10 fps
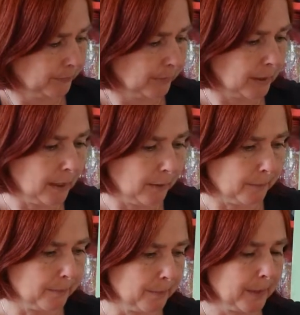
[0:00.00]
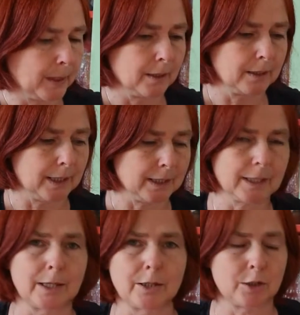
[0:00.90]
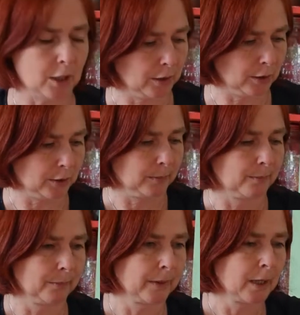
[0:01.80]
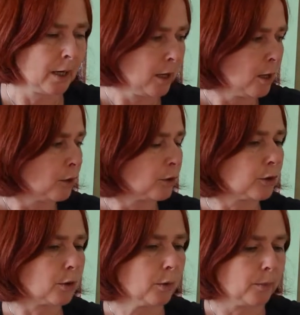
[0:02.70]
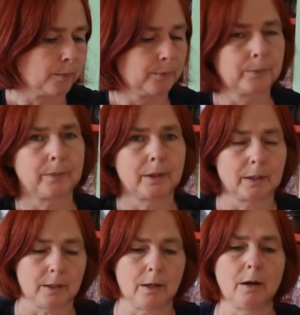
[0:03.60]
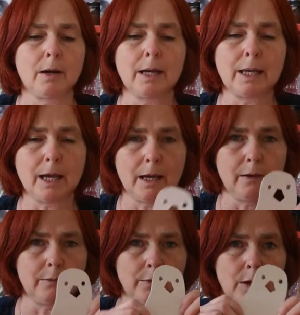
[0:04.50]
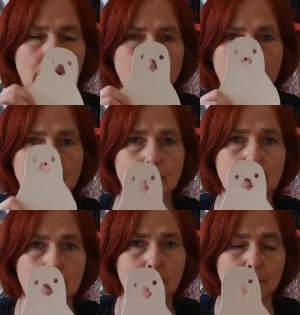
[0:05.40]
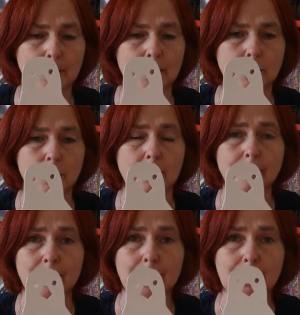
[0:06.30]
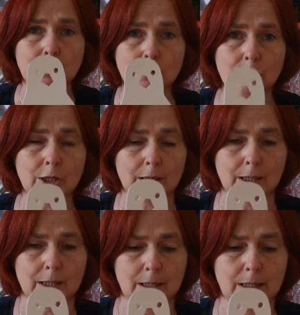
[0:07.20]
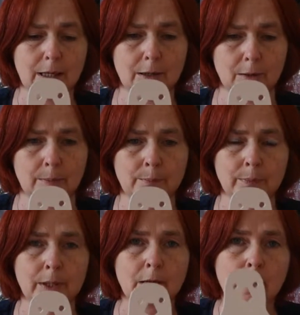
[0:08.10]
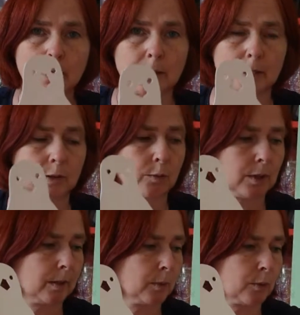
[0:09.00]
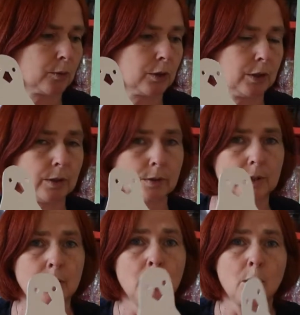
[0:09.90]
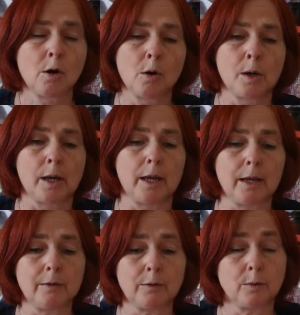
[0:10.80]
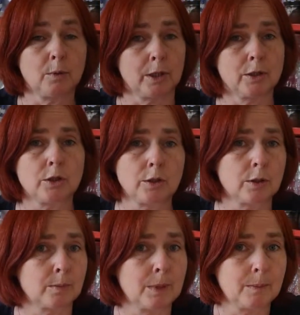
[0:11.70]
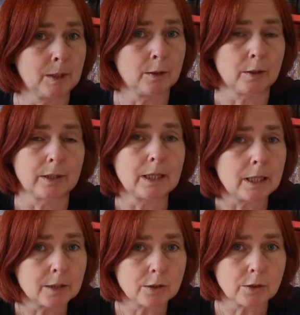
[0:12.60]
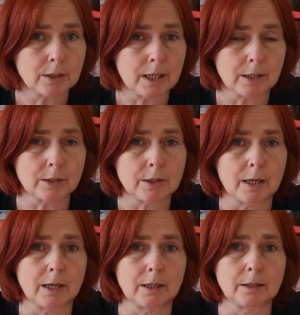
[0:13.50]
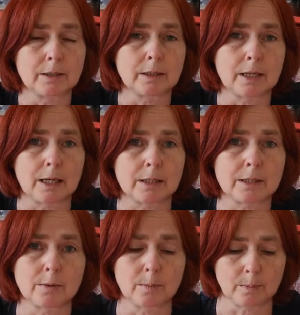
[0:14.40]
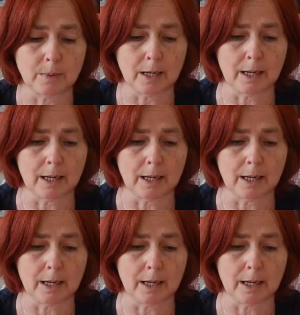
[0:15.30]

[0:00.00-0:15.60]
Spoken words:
Now let's get started. So I have got a template of a chick here. That's what I'm going to use. If you want, you could maybe look on the internet and get some